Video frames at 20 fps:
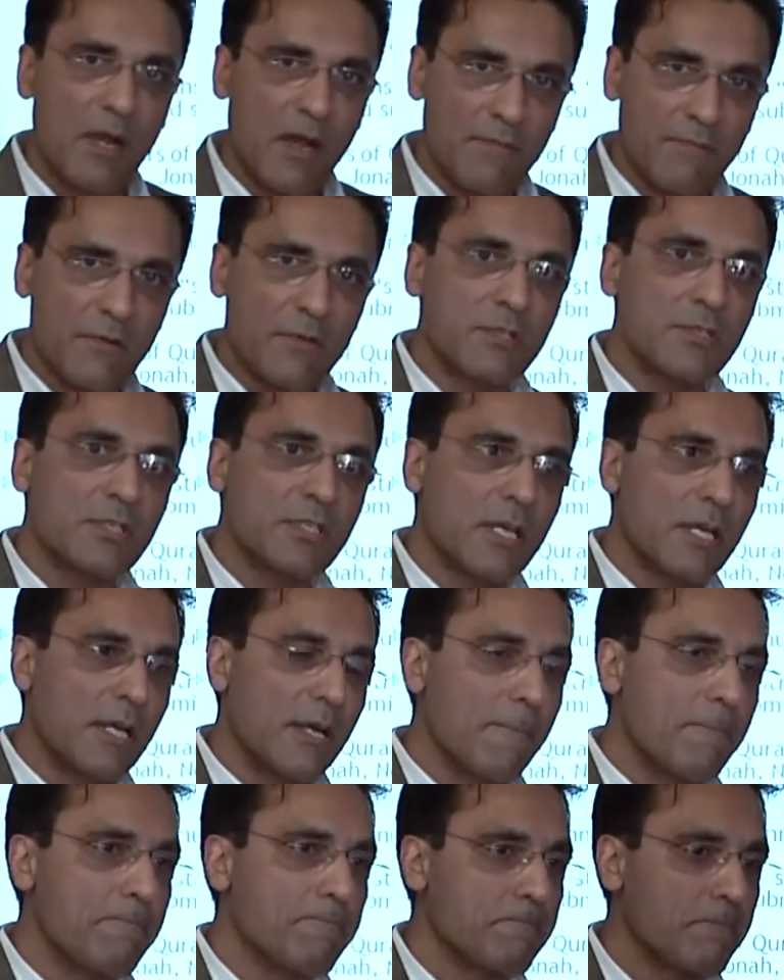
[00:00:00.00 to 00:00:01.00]
after
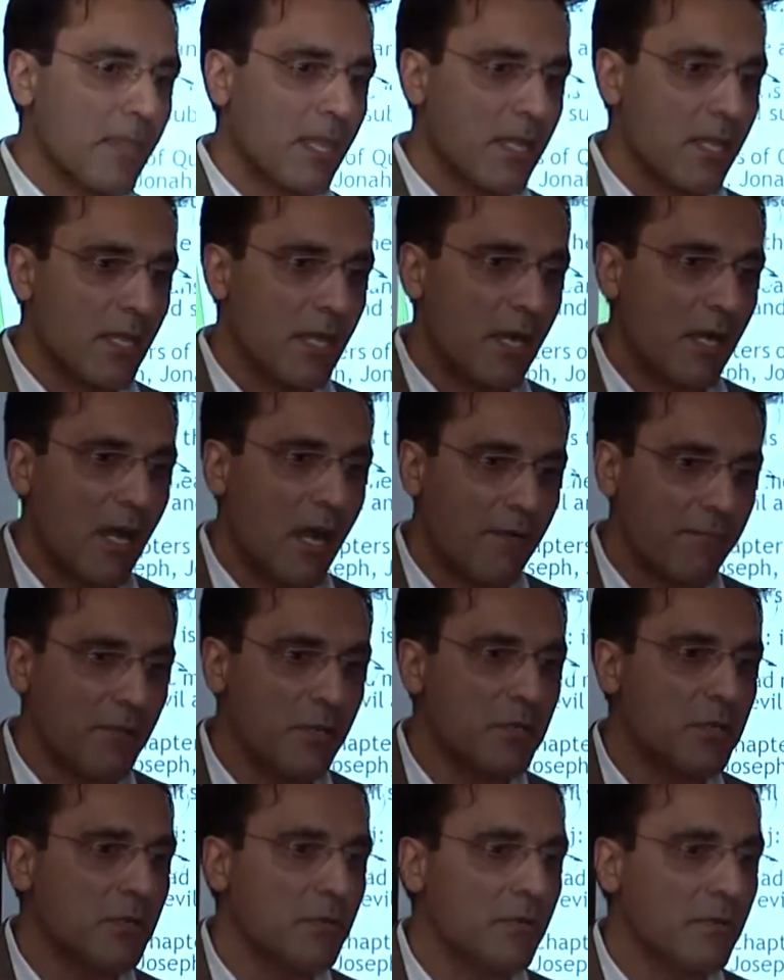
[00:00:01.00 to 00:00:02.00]
um, uh,
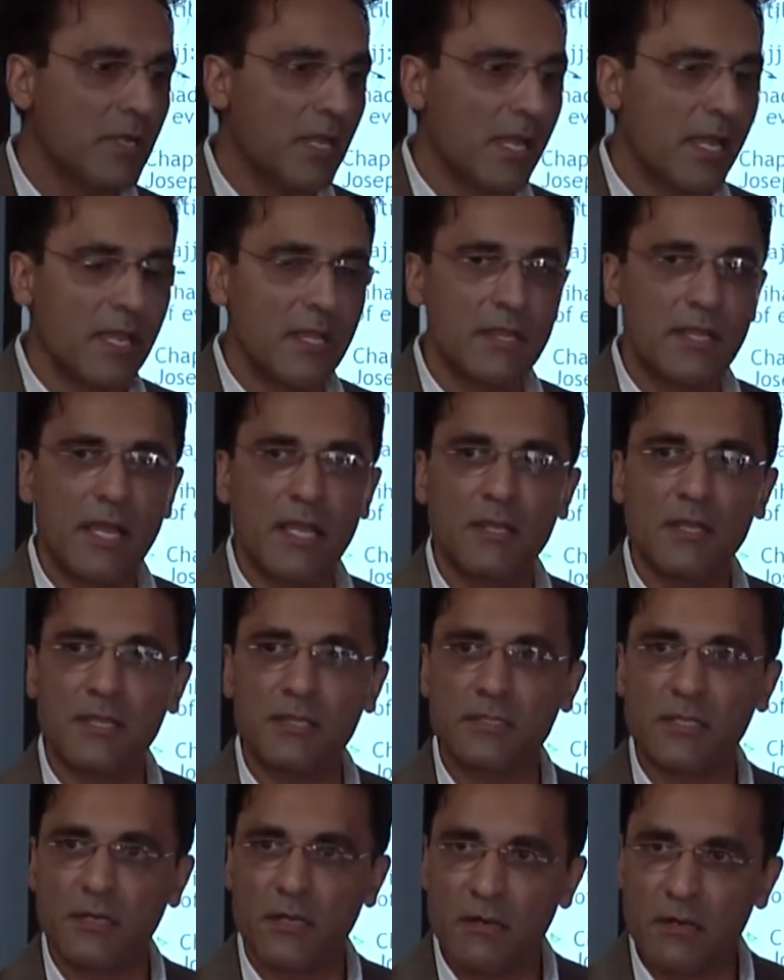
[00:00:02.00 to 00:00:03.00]
afternoon, and then
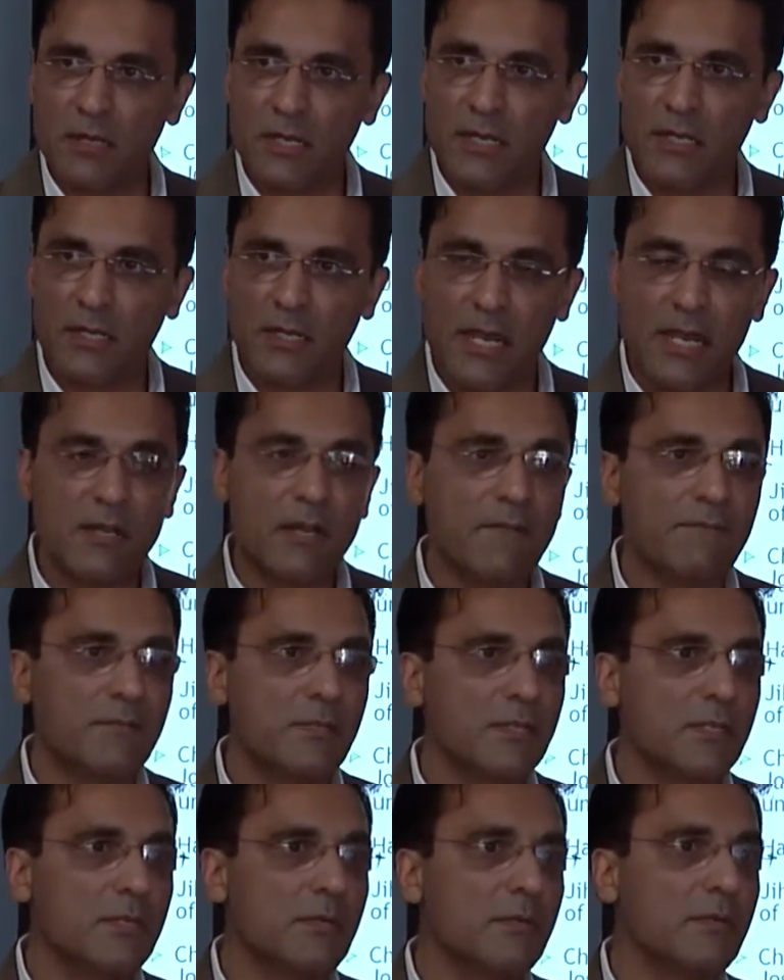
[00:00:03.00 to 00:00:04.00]
there's a early, late
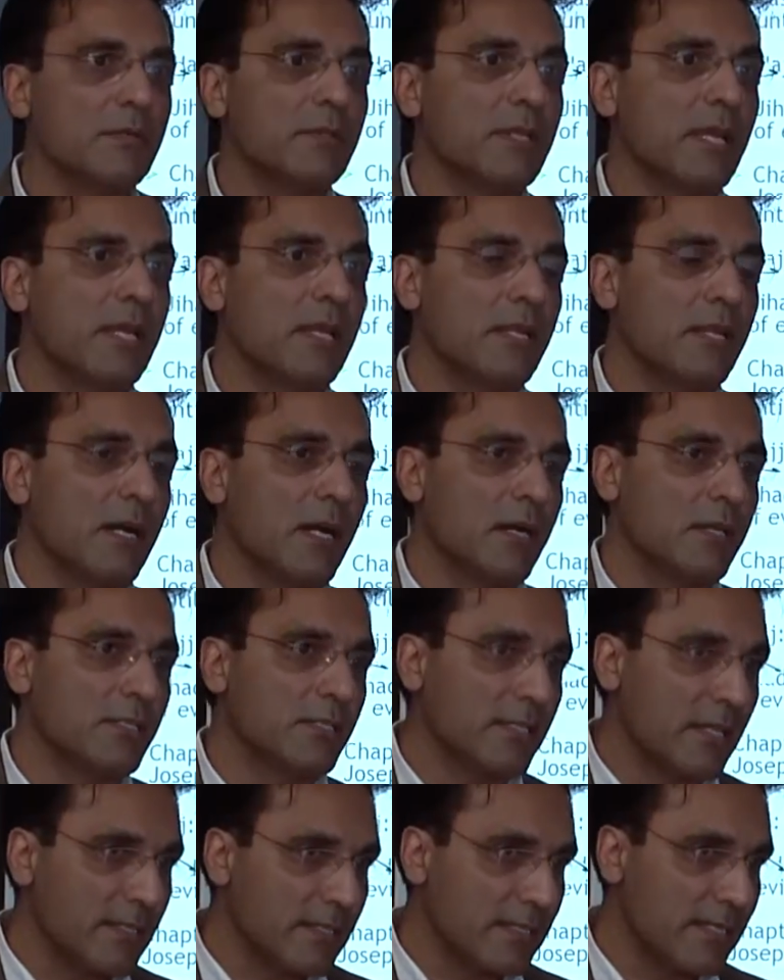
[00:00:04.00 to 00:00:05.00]
afternoon, then uh,
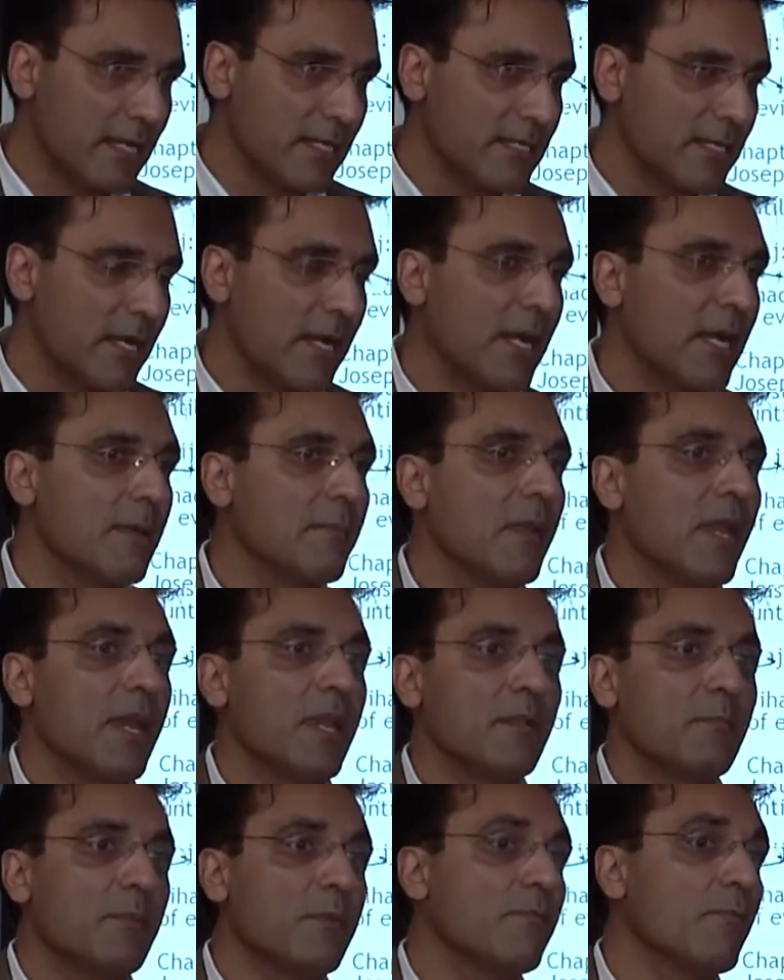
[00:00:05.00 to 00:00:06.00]
sunset time,
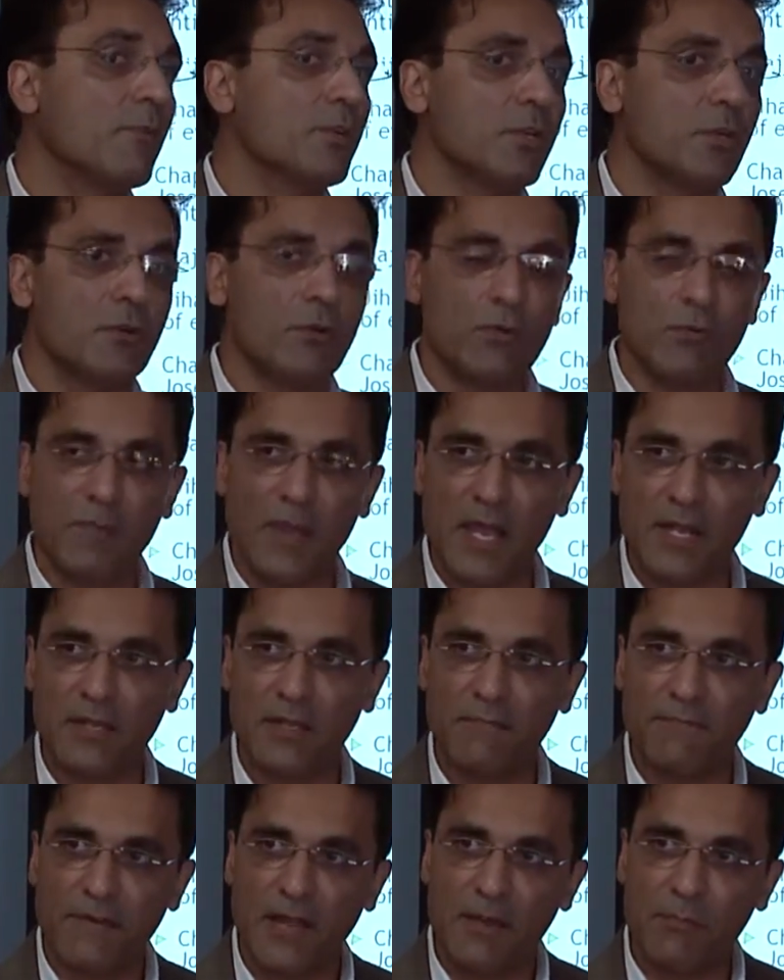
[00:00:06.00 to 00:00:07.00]
and before you go to bed.
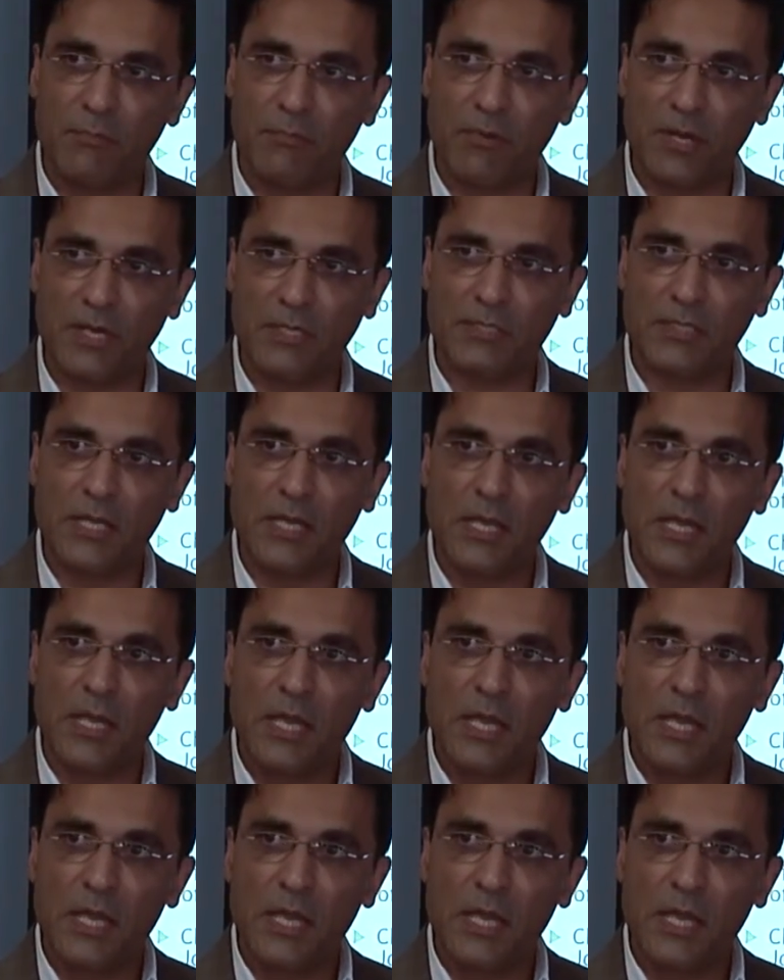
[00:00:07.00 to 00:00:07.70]
There are five prayers.